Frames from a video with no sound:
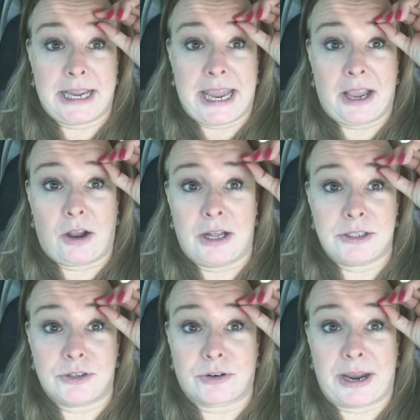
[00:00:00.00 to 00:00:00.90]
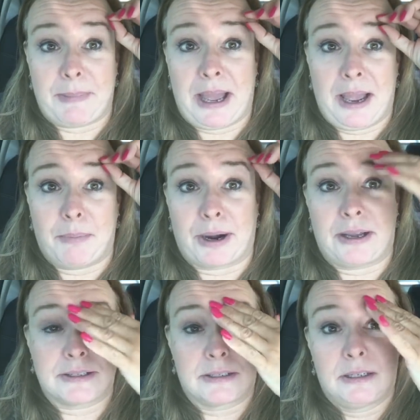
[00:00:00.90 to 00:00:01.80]
can't concentrate. My
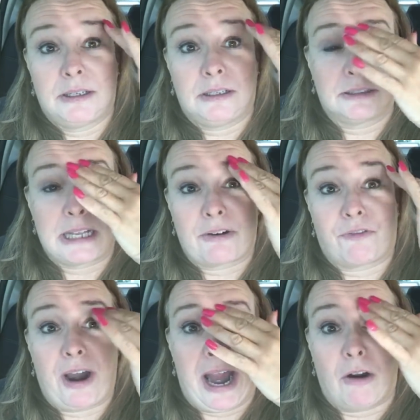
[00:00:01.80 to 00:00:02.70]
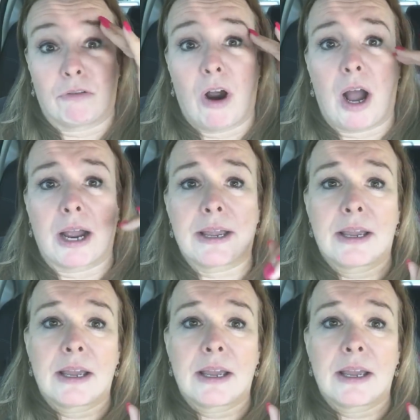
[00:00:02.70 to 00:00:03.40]
eyebrows looks like Fraggle Rock.